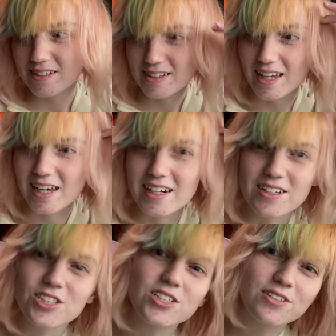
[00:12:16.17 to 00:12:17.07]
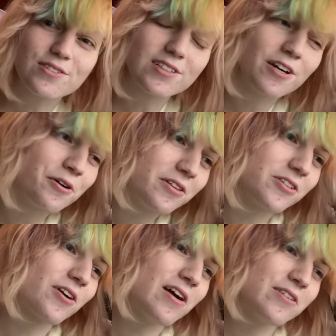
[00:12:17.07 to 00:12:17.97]
8 inches of snow on the
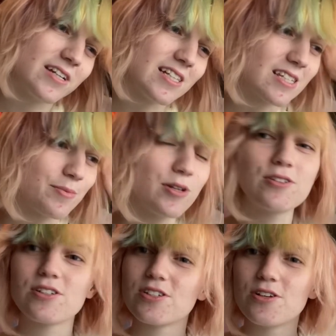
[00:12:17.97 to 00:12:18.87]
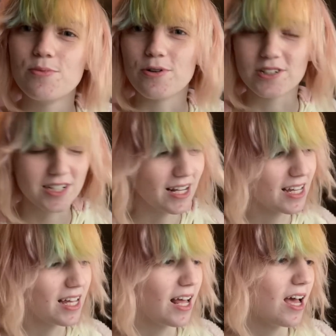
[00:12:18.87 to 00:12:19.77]
ground, and it's supposed to snow more tonight.